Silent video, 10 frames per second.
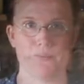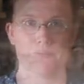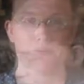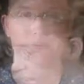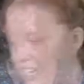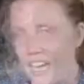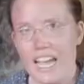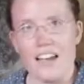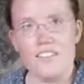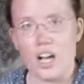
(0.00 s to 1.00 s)
Now that I
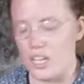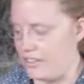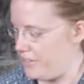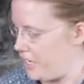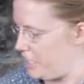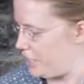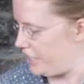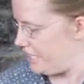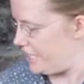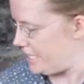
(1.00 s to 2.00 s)
have all of our
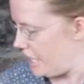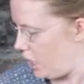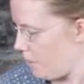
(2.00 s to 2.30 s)
ingredients in our